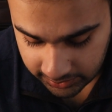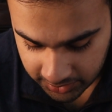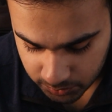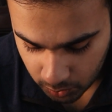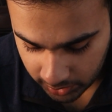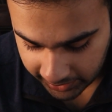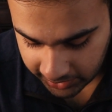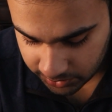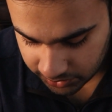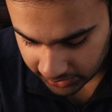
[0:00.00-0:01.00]
This
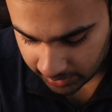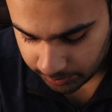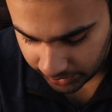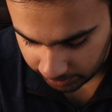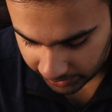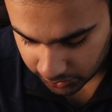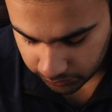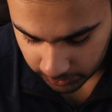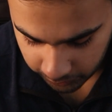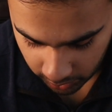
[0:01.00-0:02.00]
morning, you see him prepping
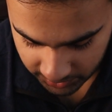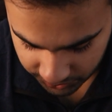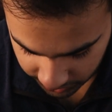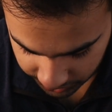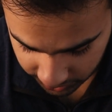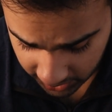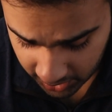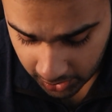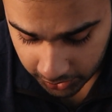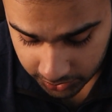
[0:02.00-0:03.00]
to perform a
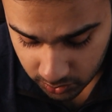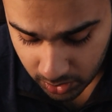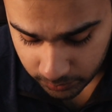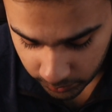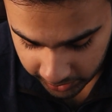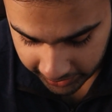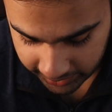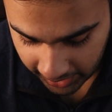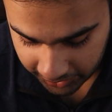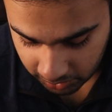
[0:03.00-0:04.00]
surgery. You are
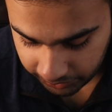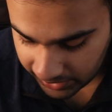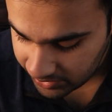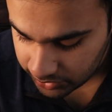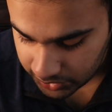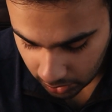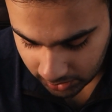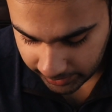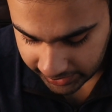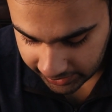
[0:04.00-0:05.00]
worried that your friend is
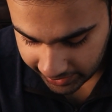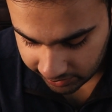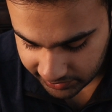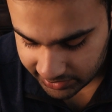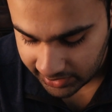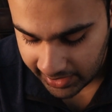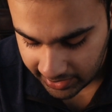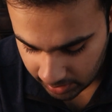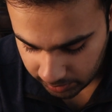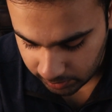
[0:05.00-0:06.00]
not mentally and physically
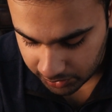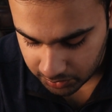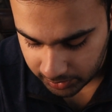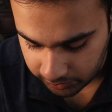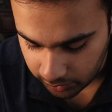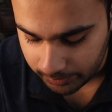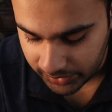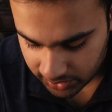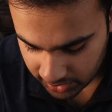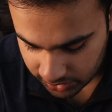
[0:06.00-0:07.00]
capable to perform
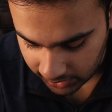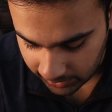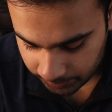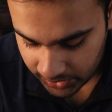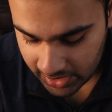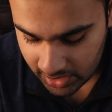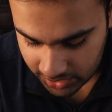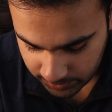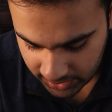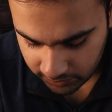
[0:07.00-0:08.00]
the surgery.
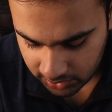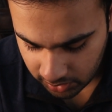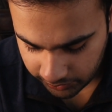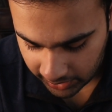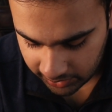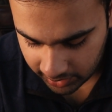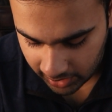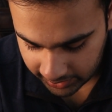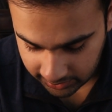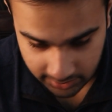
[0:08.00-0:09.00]
Speak with your friend
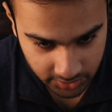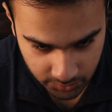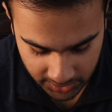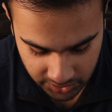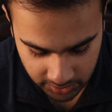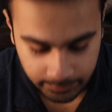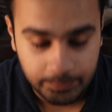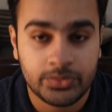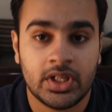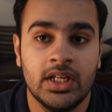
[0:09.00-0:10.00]
regarding the situation.
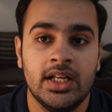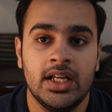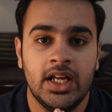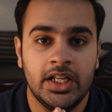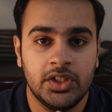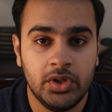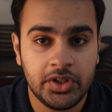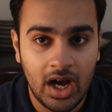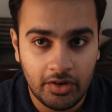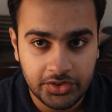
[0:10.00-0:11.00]
Now, what
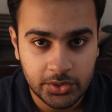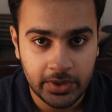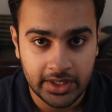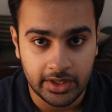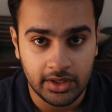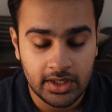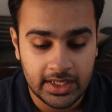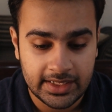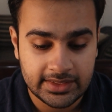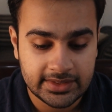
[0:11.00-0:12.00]
you have to do here
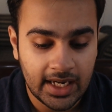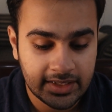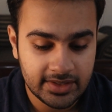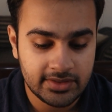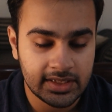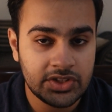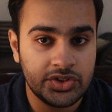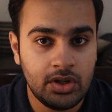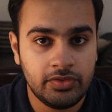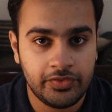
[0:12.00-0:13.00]
is that this is
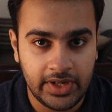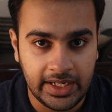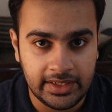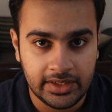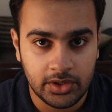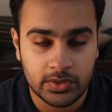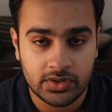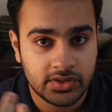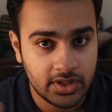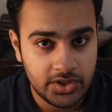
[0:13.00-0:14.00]
your friend who
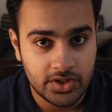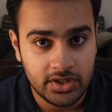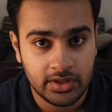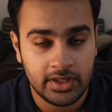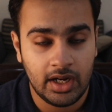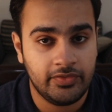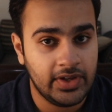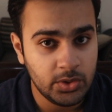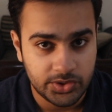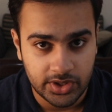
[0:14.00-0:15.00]
is a surgeon, a fellow